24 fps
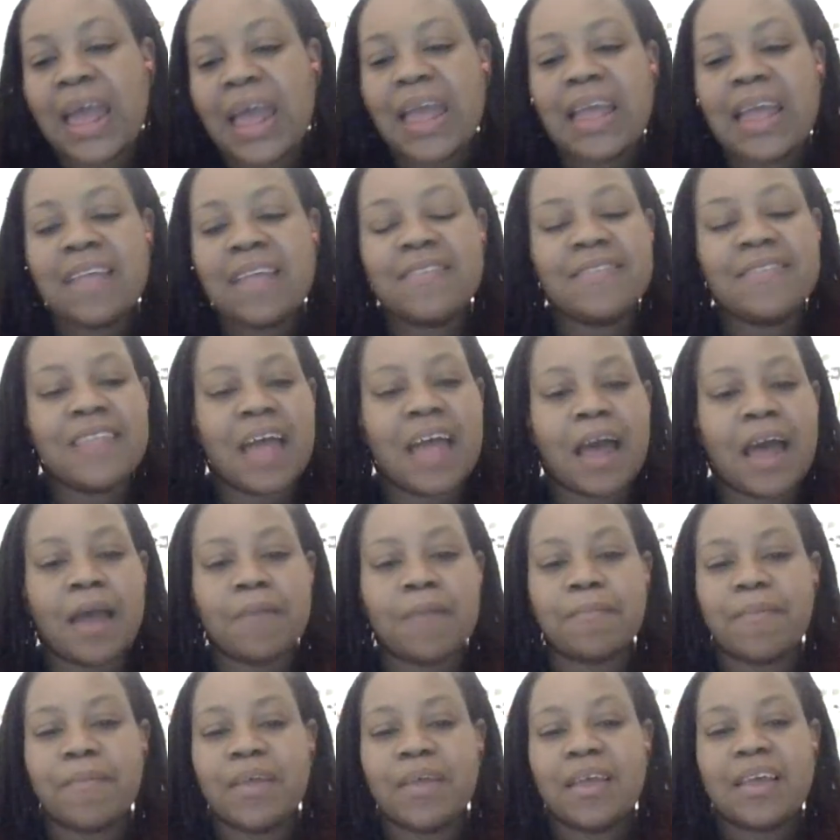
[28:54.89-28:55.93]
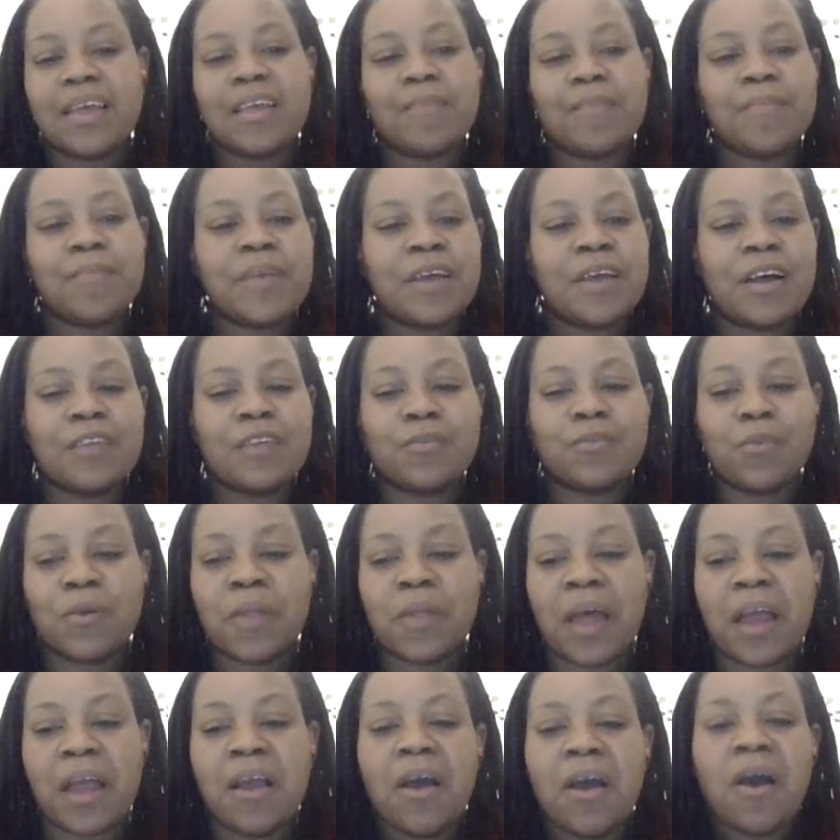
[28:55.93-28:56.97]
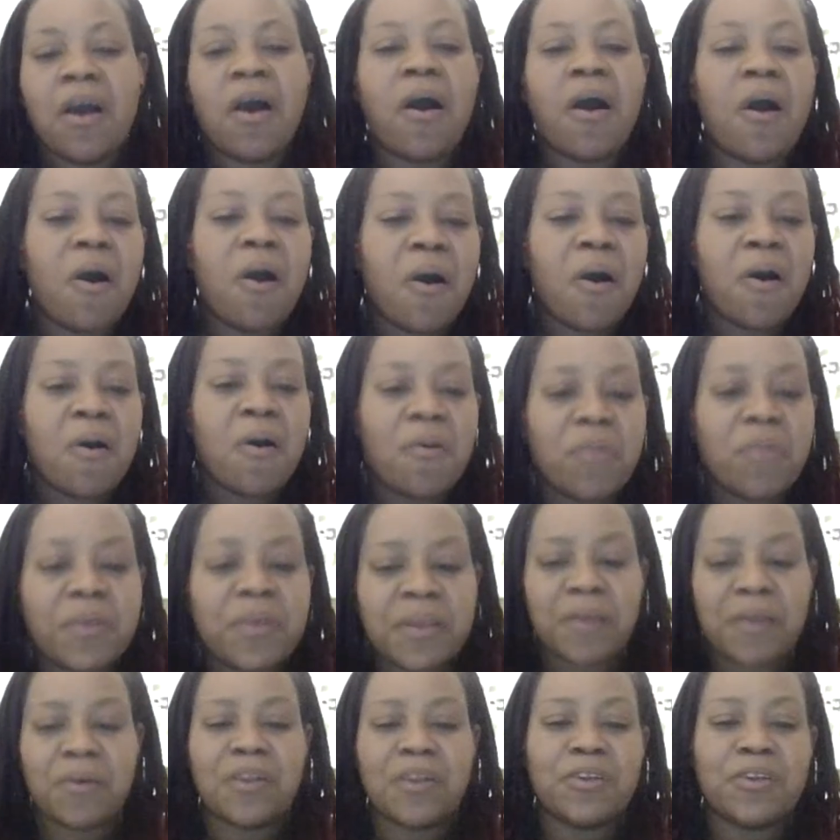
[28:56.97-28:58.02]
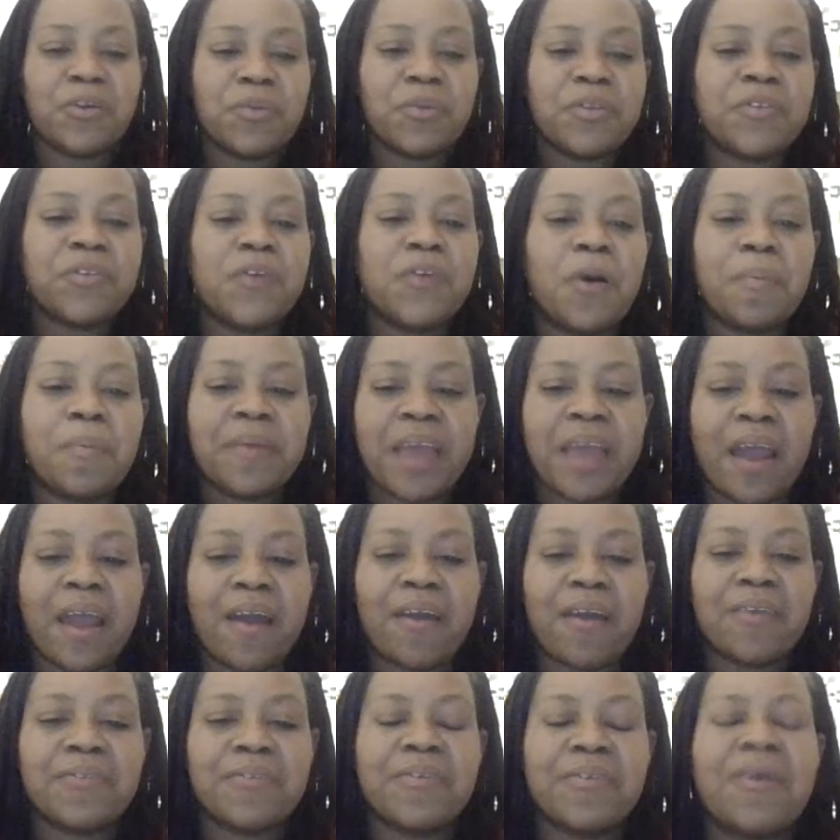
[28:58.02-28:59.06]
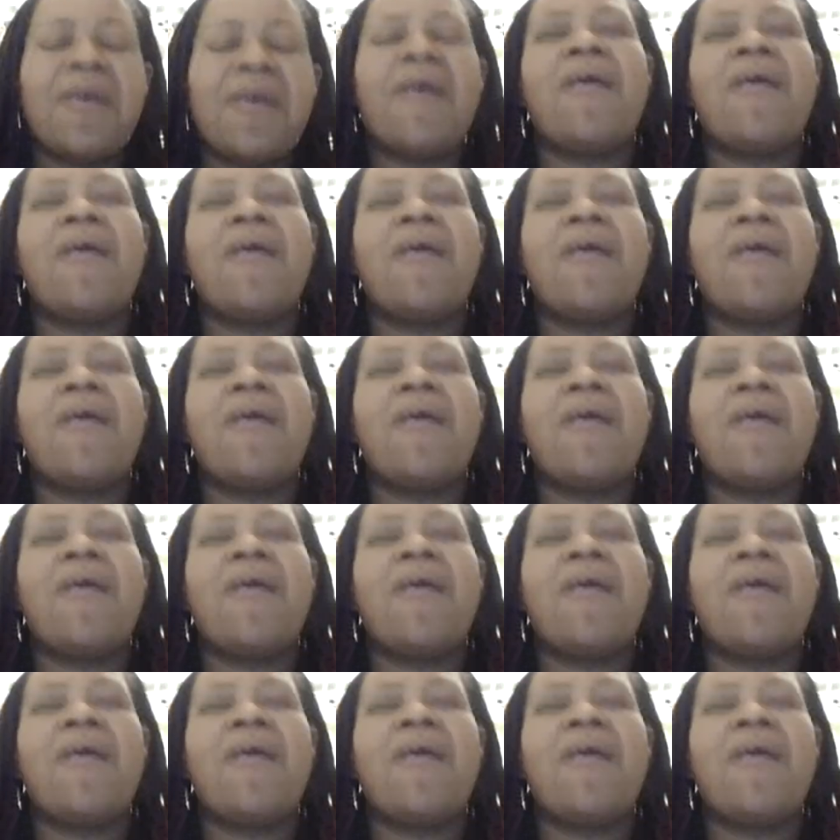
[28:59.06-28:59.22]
It's not because we're like, oh, what are they going to do with the soap character?